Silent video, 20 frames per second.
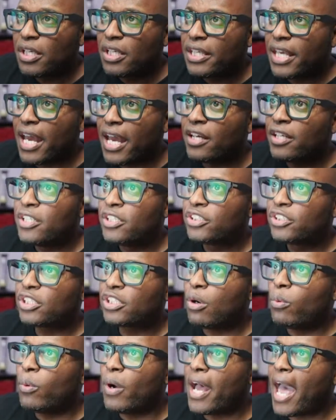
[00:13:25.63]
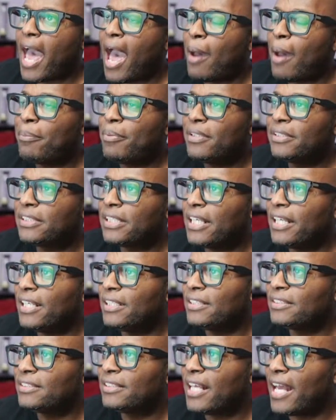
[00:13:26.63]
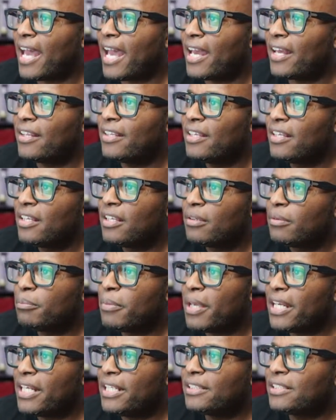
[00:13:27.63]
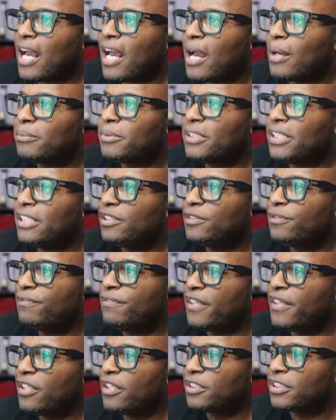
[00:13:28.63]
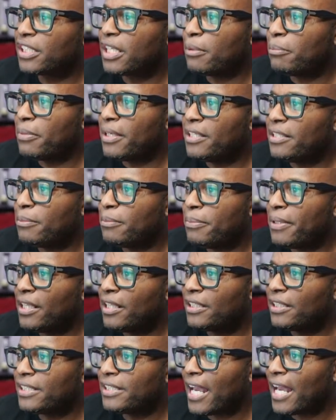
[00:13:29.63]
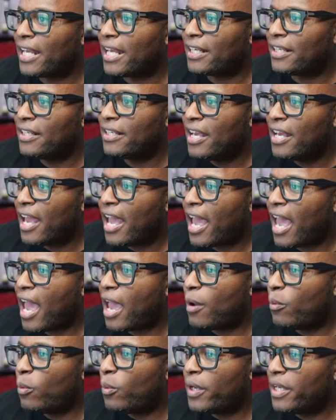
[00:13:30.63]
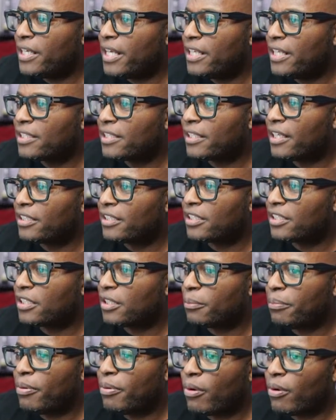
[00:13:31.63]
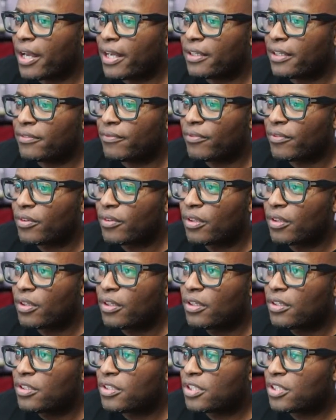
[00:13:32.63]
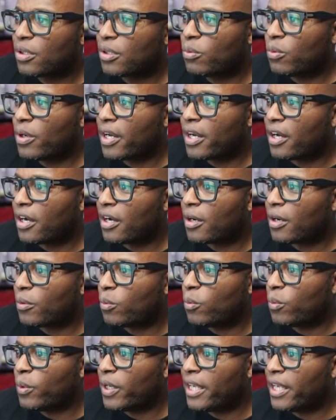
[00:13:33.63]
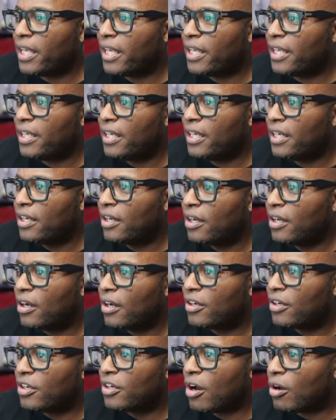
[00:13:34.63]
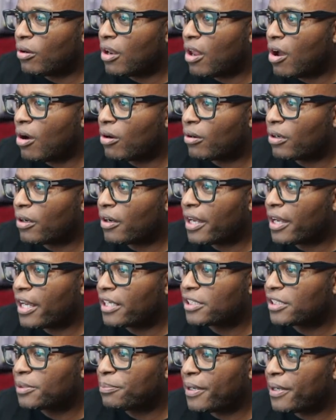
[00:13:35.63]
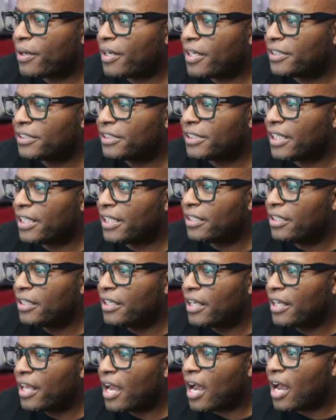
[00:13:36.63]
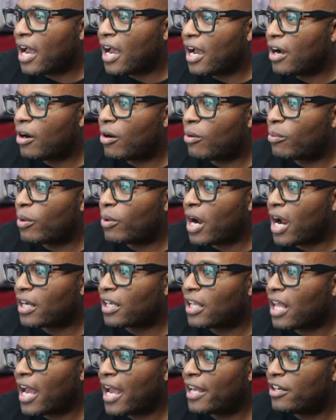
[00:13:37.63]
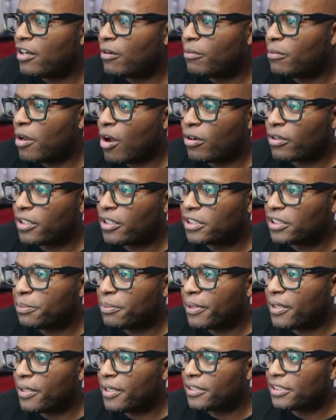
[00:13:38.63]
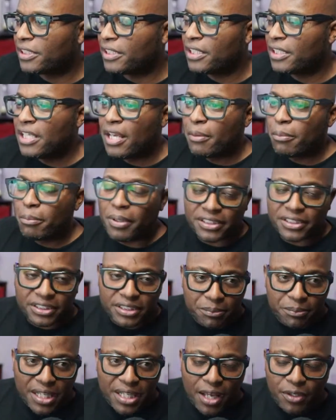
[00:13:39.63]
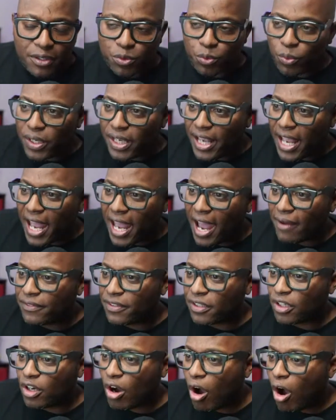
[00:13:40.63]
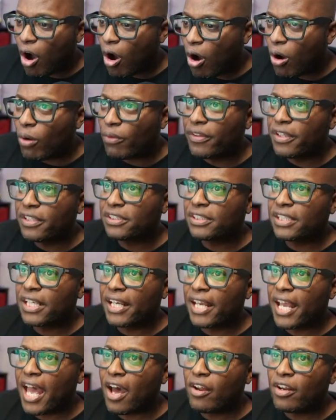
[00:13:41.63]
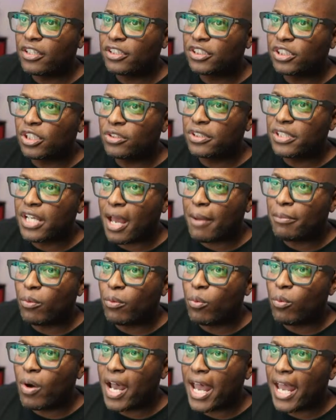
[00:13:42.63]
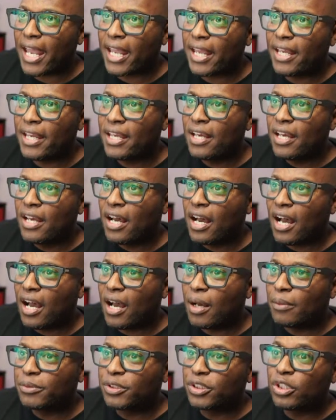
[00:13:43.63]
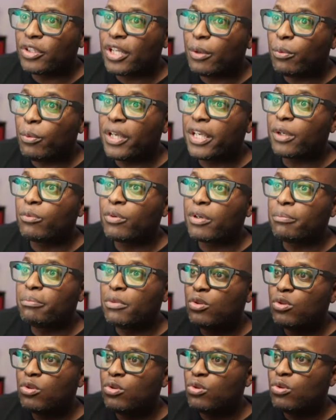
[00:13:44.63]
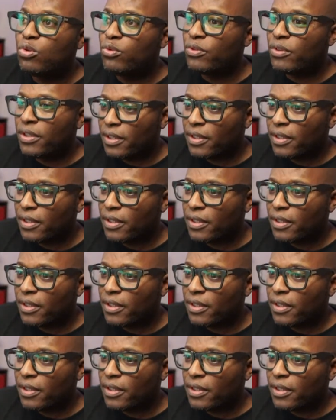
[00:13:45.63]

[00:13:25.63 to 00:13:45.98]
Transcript: Yeah. So what happens is that many times these fears can be debilitating, and we need to get to the point to where we no longer experience it, or where our client no longer experience it, but sometimes we have to call this thing out a certain type of way, so that we can remove